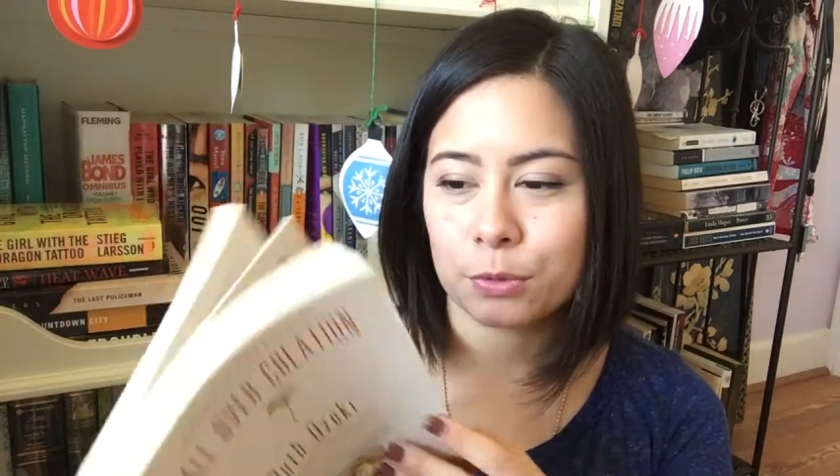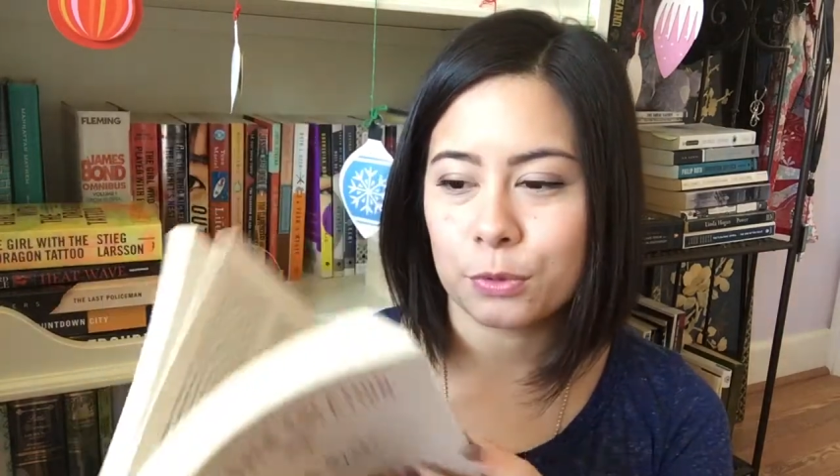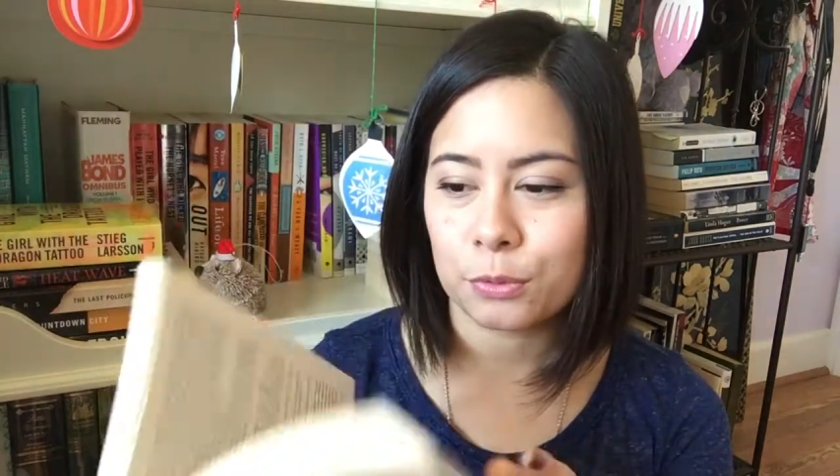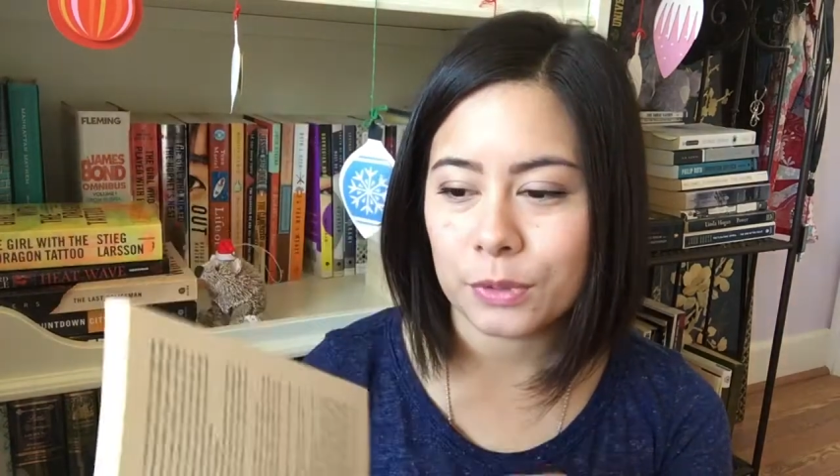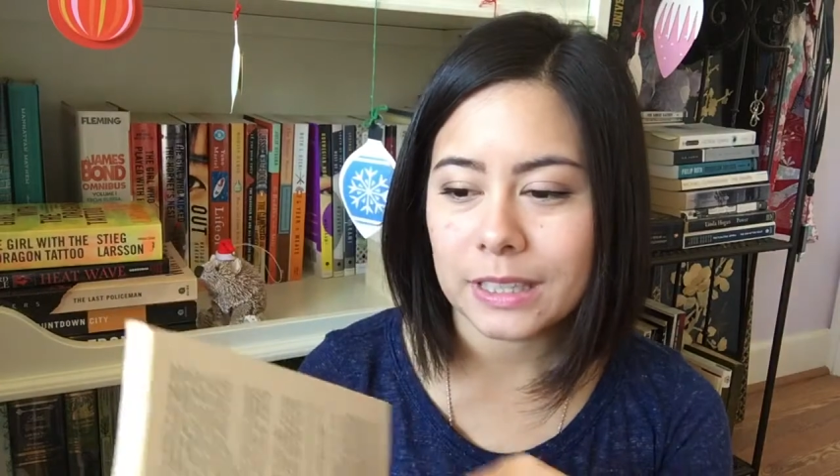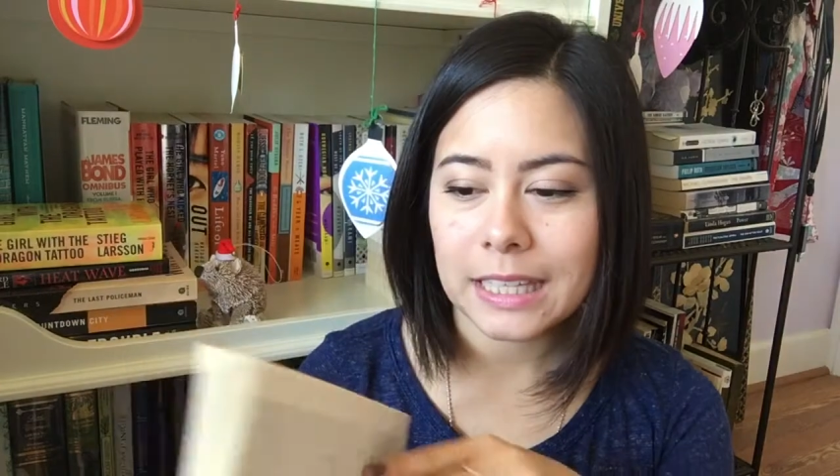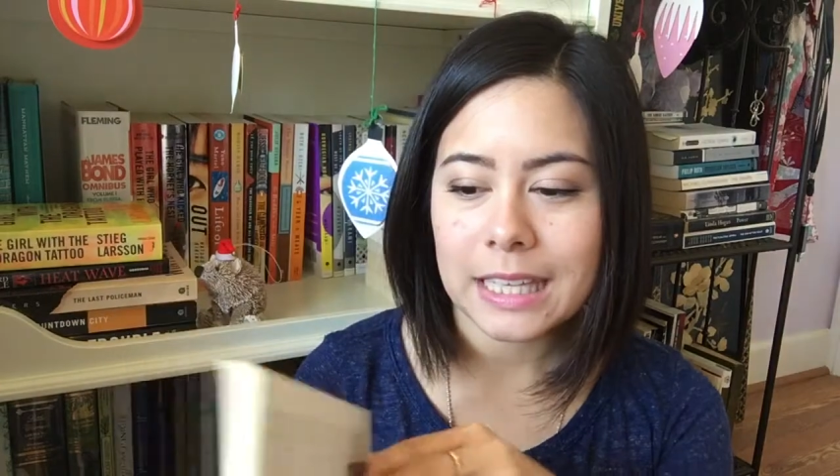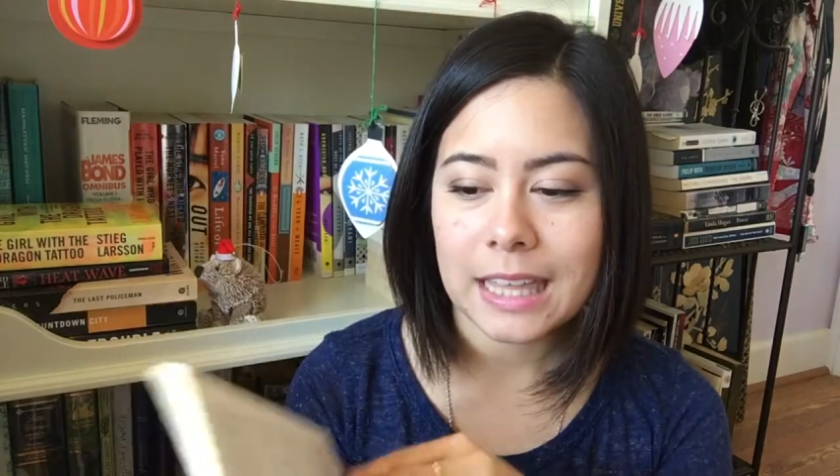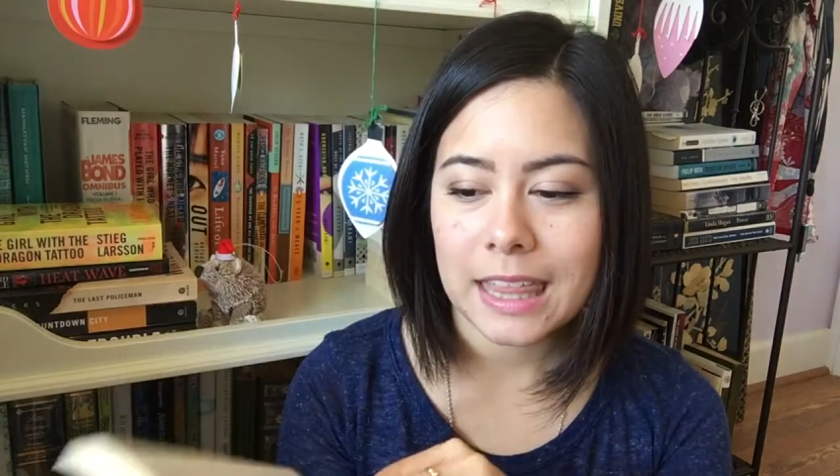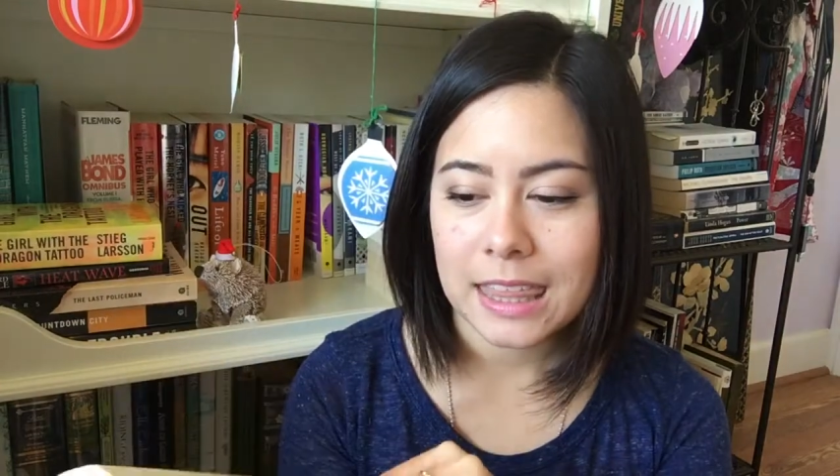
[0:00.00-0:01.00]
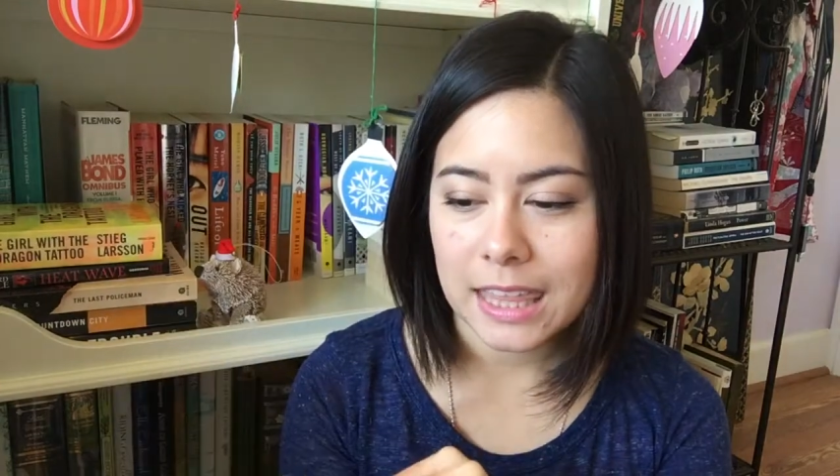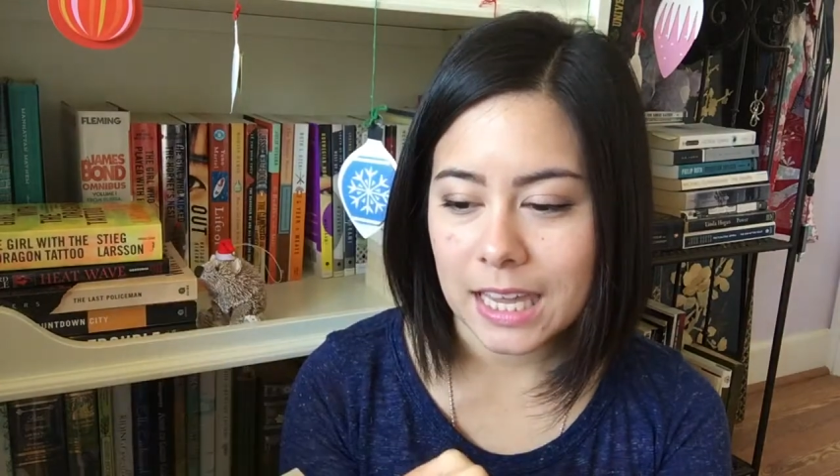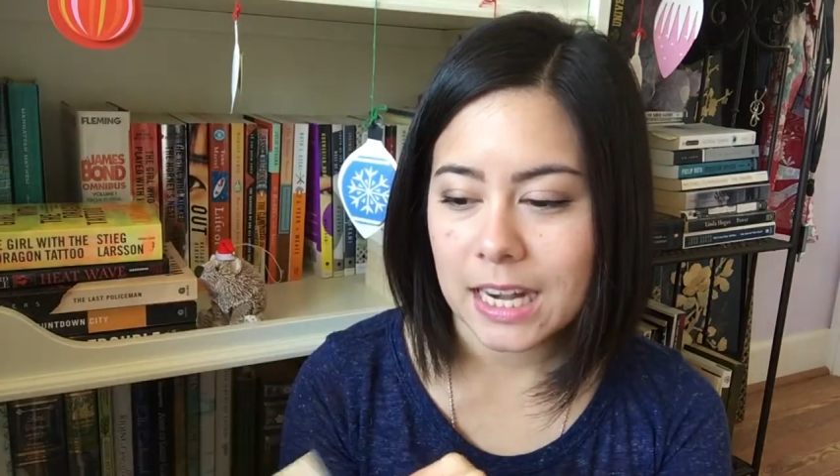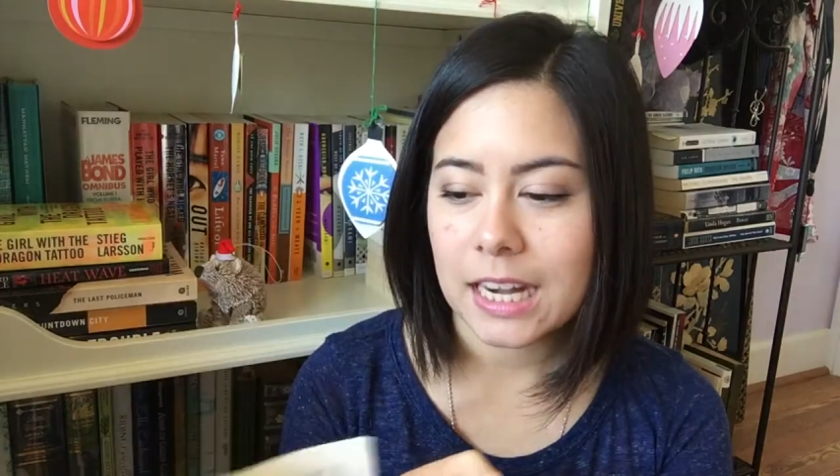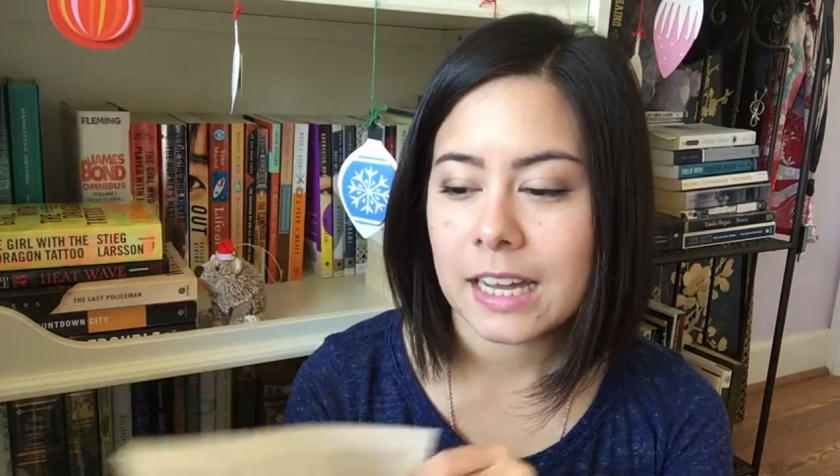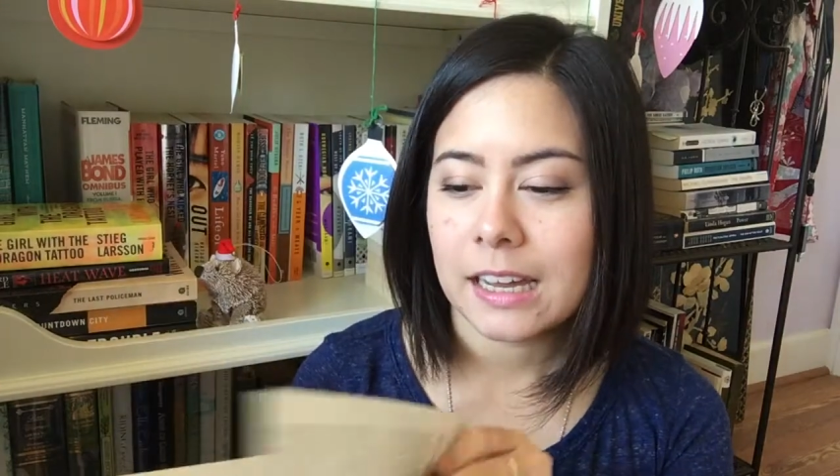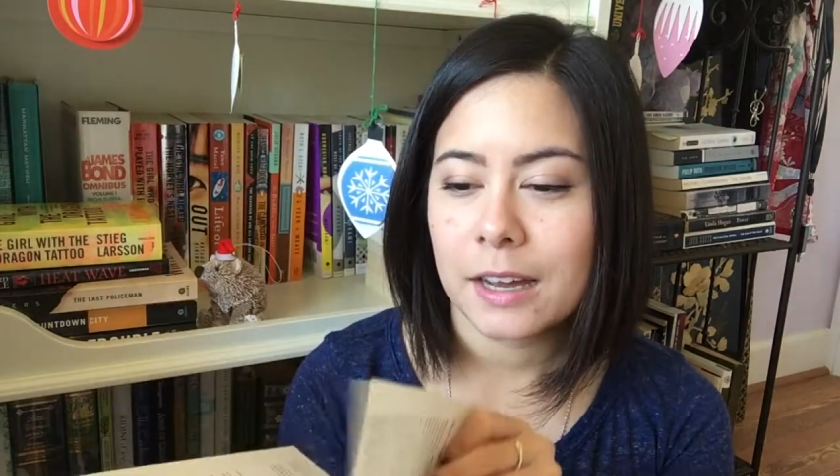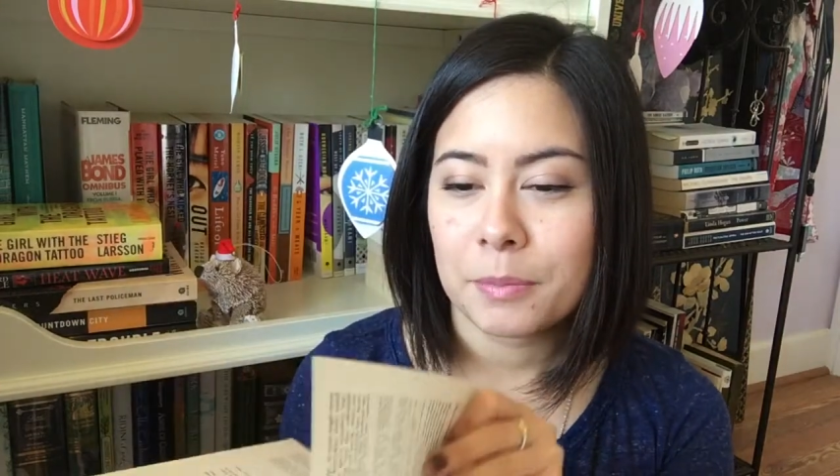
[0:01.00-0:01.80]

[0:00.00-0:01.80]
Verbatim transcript: with really thin